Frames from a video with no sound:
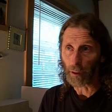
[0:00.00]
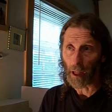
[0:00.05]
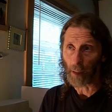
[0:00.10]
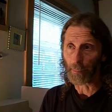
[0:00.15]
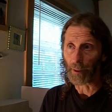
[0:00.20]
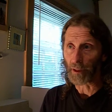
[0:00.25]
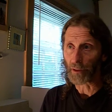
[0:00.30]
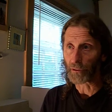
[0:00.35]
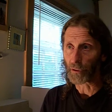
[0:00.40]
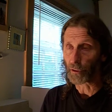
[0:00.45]

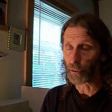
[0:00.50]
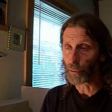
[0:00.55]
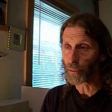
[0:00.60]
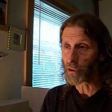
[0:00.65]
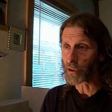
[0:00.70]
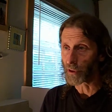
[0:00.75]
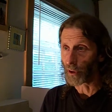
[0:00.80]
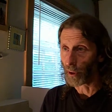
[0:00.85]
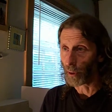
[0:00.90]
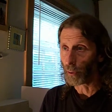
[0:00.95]
plumbing to
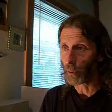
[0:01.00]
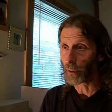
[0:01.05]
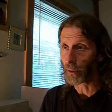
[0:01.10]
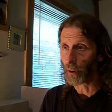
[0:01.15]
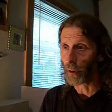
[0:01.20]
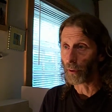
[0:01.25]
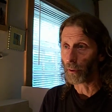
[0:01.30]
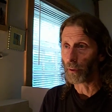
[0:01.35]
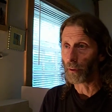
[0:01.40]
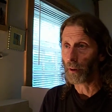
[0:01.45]
do so, you
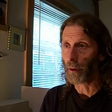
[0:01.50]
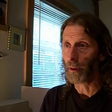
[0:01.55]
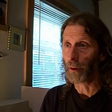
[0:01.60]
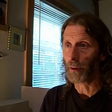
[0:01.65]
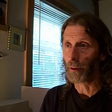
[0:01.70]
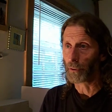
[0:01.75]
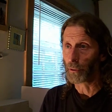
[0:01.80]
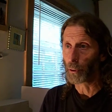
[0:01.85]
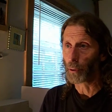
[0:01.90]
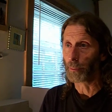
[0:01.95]
know,
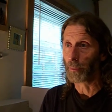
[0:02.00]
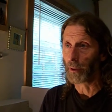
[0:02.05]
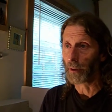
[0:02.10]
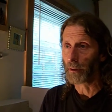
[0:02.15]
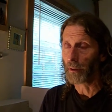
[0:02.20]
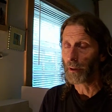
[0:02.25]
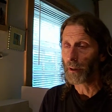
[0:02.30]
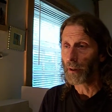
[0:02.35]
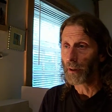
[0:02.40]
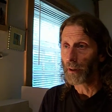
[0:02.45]
uh,
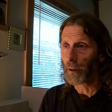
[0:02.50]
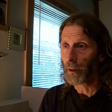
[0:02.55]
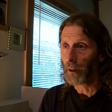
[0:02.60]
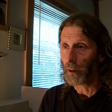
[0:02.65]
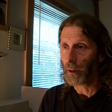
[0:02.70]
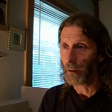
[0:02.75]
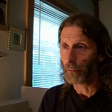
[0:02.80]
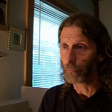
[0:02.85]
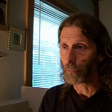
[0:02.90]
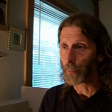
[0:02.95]
human
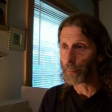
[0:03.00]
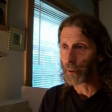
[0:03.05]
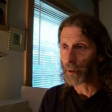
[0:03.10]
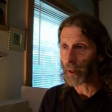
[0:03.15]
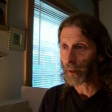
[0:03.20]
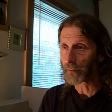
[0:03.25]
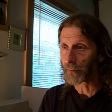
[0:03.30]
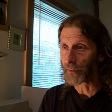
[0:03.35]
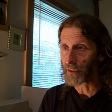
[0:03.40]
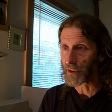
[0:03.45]

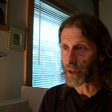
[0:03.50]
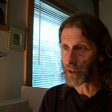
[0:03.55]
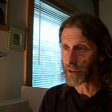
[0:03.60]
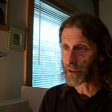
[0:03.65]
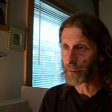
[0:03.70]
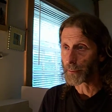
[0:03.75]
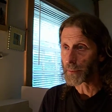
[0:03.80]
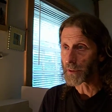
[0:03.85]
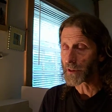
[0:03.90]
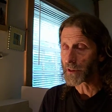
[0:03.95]
reproductive
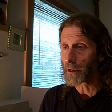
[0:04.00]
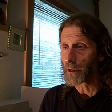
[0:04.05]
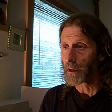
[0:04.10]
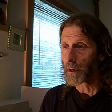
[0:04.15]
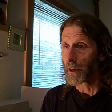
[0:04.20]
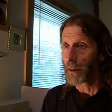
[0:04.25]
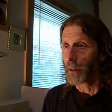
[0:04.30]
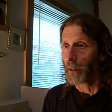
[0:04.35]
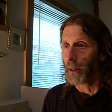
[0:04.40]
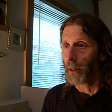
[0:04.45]
systems,
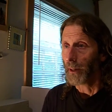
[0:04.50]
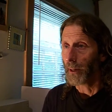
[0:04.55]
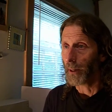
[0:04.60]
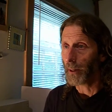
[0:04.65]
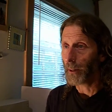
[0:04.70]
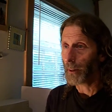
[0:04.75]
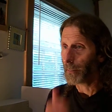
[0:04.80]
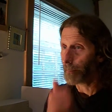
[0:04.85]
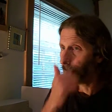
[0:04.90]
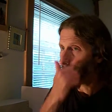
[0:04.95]

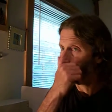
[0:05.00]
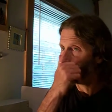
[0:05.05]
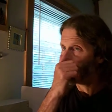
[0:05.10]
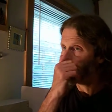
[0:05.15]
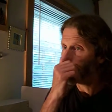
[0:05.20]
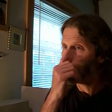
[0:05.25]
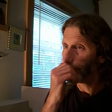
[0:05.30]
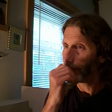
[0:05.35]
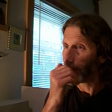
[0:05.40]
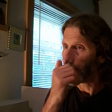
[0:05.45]
um,
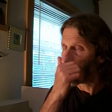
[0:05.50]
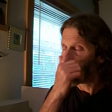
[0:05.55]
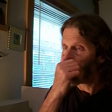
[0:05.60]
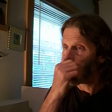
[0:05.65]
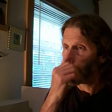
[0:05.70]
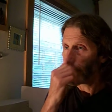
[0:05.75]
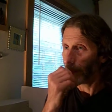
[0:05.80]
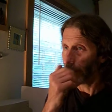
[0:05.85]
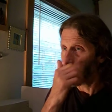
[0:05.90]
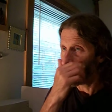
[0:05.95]

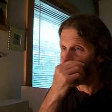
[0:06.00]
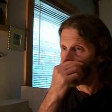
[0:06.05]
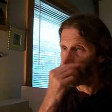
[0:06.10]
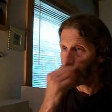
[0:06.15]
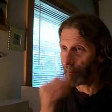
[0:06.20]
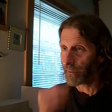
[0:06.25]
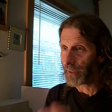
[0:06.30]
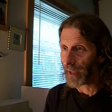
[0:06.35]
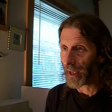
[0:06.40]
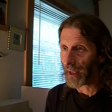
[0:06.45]

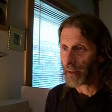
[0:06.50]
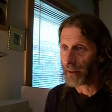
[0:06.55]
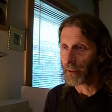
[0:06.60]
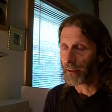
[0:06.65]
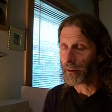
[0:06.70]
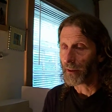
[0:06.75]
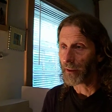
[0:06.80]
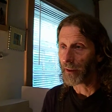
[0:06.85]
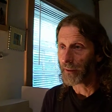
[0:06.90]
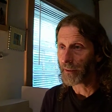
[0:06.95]

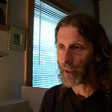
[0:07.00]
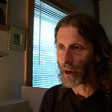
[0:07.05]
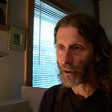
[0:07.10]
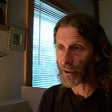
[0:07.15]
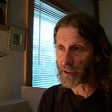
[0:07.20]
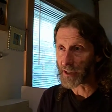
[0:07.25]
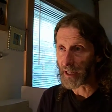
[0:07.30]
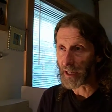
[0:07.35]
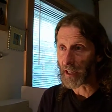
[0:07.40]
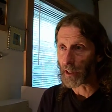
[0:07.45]
then their
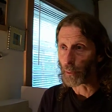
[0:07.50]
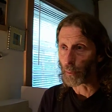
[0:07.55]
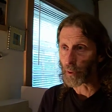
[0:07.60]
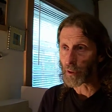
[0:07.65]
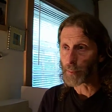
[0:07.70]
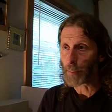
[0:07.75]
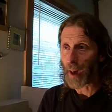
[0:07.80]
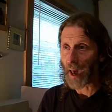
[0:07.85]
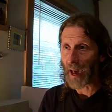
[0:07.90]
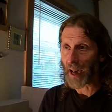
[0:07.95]
seed
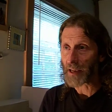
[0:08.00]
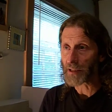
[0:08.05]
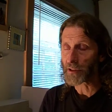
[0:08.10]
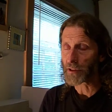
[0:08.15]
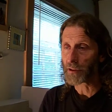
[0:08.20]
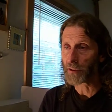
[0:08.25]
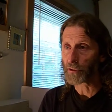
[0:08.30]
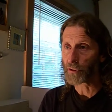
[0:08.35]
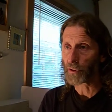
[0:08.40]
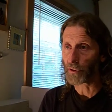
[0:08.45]
was passed
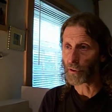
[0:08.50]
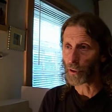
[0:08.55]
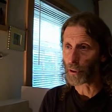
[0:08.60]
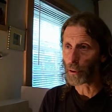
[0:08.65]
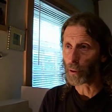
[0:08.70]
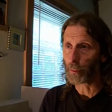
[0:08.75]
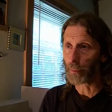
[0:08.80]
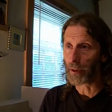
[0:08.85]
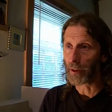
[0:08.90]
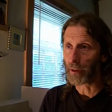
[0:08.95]
to the
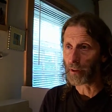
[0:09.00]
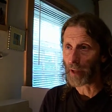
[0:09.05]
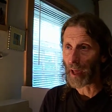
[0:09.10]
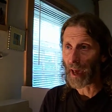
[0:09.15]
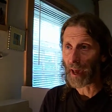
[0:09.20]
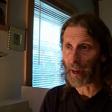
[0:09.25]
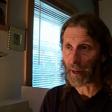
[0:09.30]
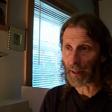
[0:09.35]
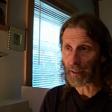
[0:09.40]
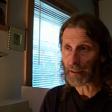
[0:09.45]
human
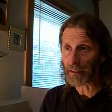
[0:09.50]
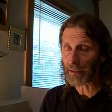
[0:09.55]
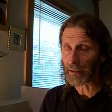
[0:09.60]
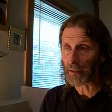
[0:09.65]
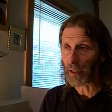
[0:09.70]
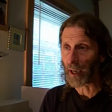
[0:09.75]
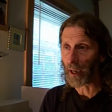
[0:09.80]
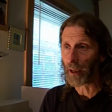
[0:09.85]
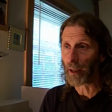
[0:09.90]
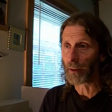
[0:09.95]
eggs,
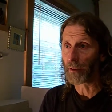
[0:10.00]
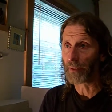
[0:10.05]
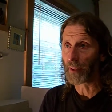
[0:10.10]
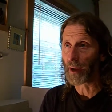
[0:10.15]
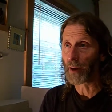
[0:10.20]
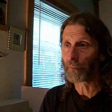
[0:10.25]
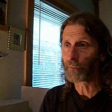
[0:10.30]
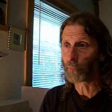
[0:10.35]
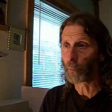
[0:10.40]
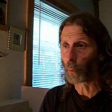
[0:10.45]
and
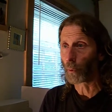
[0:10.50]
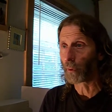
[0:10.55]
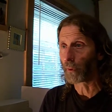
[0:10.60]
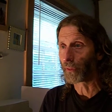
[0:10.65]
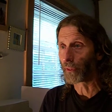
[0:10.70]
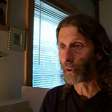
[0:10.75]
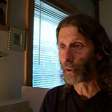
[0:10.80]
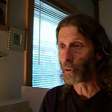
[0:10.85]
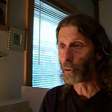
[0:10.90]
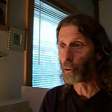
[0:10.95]
therefore
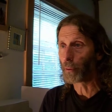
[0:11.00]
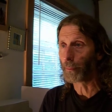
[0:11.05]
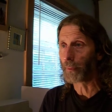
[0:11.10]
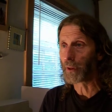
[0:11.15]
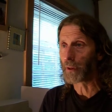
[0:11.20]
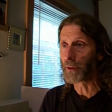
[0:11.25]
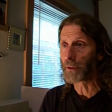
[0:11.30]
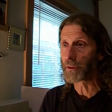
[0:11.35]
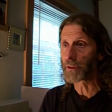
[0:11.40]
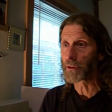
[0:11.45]
the
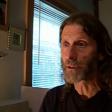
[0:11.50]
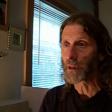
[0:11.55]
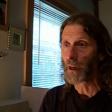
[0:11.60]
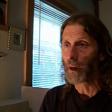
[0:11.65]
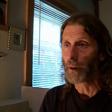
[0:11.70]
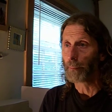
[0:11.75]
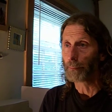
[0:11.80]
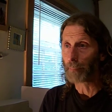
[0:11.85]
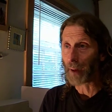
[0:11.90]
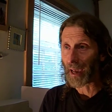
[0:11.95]
humans'
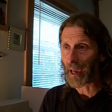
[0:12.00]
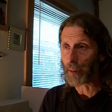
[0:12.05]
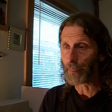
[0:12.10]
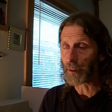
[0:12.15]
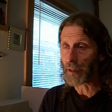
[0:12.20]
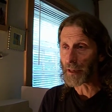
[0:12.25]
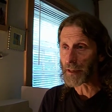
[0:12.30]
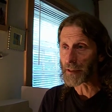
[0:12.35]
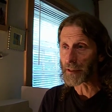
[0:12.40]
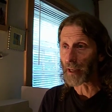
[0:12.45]

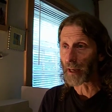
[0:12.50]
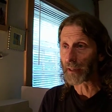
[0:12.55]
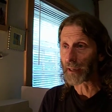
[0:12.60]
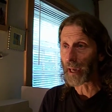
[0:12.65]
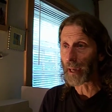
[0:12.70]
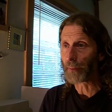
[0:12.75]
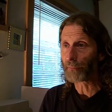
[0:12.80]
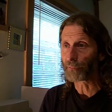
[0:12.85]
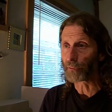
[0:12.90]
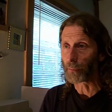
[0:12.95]
babies that
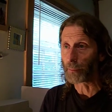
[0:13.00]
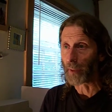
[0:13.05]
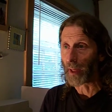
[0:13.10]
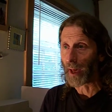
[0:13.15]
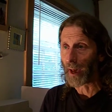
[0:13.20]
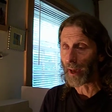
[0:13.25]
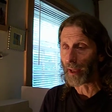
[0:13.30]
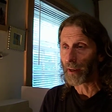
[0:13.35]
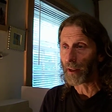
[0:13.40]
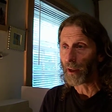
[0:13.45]
came from
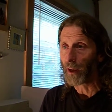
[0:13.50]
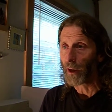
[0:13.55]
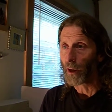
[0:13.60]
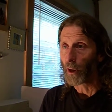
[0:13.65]
that